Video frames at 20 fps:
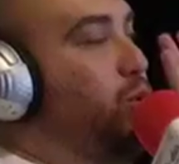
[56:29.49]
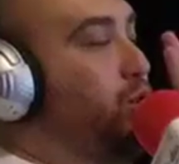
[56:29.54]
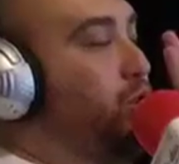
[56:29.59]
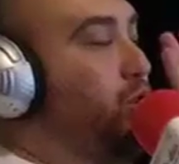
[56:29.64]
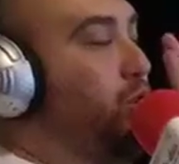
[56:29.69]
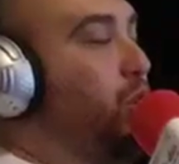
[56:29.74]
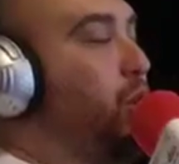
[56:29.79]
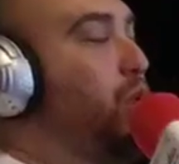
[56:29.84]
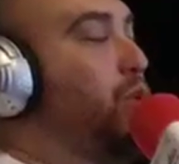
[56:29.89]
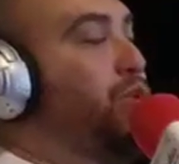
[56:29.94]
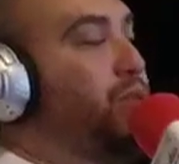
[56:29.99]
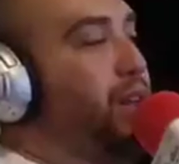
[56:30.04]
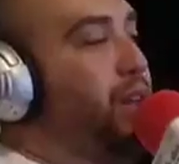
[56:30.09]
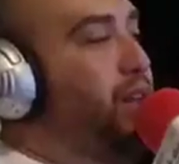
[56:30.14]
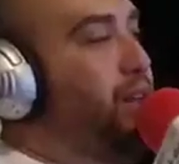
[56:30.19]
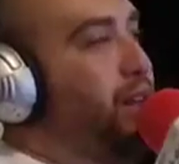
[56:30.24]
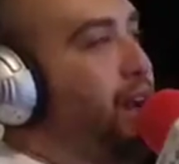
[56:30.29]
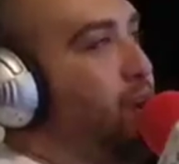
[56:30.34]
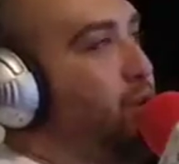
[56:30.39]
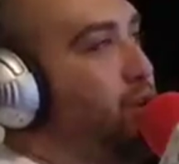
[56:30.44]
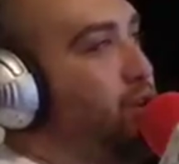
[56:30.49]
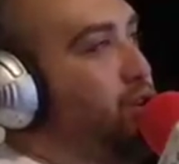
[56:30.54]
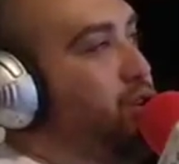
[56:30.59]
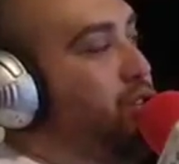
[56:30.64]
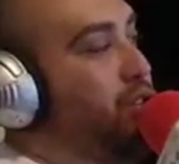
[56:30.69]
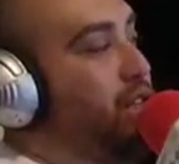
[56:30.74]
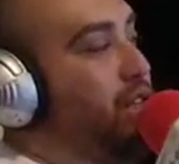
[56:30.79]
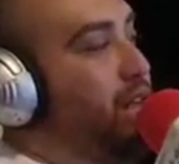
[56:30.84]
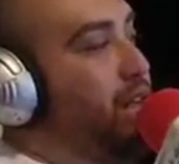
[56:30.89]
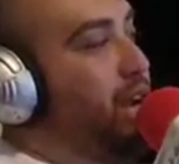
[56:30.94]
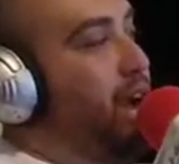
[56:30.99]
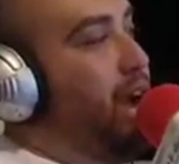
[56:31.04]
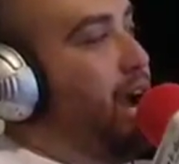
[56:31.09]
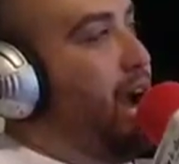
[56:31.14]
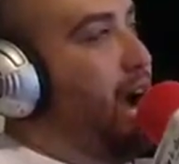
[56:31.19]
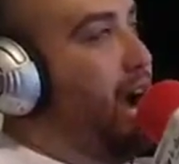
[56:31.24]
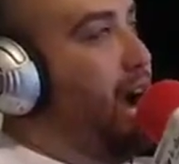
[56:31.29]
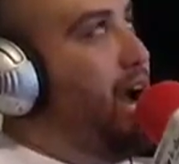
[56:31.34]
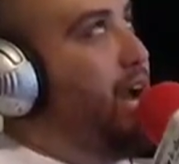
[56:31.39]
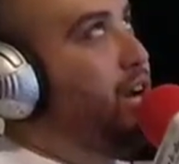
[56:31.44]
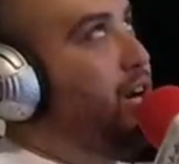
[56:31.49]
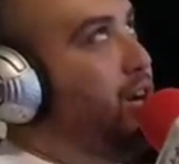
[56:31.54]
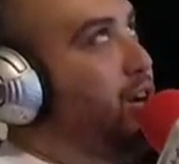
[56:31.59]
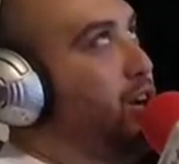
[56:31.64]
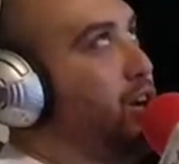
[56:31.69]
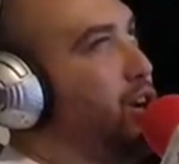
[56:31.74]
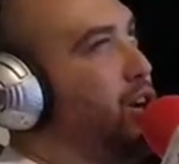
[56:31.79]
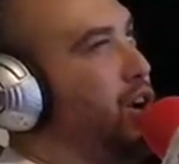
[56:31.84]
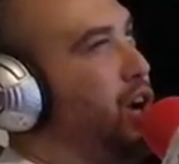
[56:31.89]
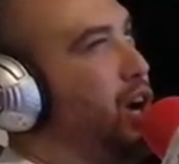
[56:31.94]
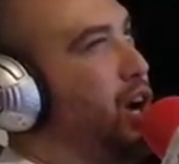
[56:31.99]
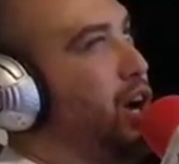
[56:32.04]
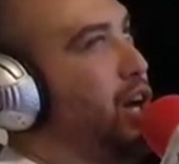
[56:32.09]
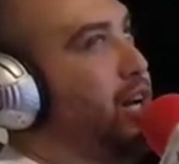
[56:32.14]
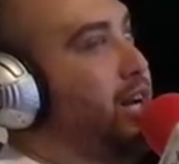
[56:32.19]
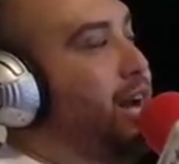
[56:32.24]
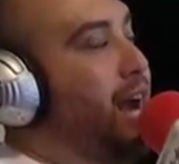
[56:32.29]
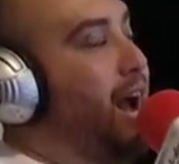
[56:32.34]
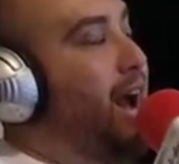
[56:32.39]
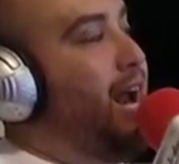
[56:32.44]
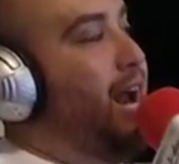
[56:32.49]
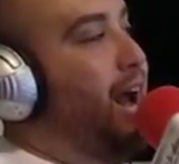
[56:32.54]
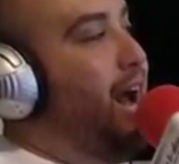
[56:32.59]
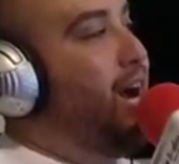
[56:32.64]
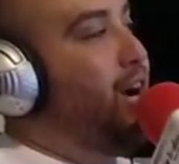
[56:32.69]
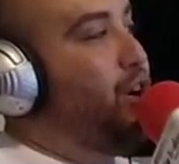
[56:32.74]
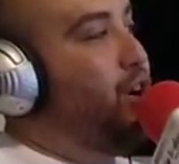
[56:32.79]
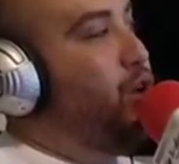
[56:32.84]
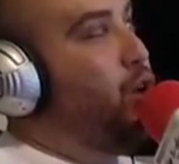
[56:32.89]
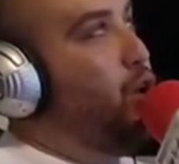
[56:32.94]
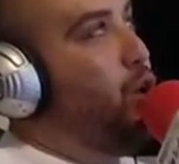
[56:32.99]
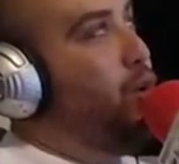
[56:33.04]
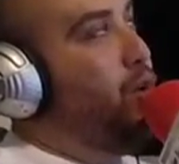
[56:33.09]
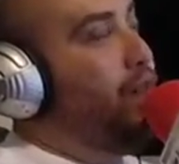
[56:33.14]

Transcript: don't think that when you see a not hot girl with